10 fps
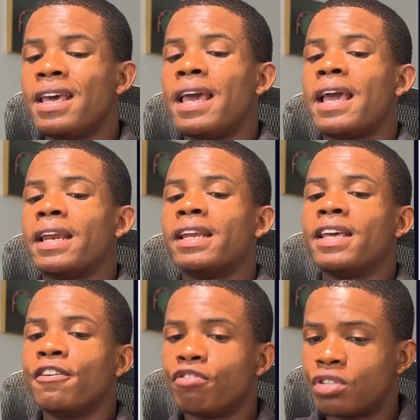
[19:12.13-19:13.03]
And
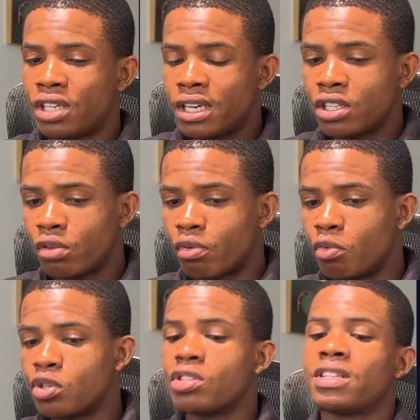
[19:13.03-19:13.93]
if you see it in the
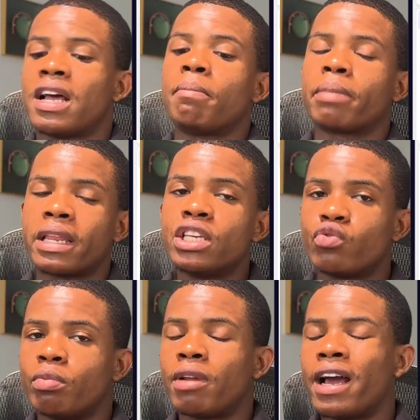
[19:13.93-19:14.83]
promotions tab, please
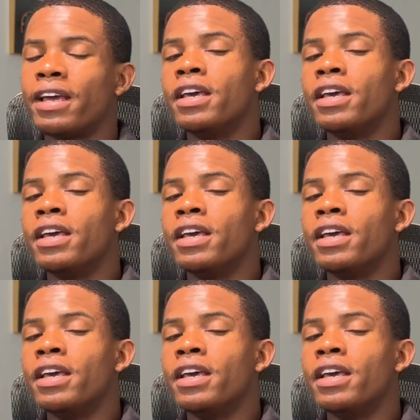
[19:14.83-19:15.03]
reply.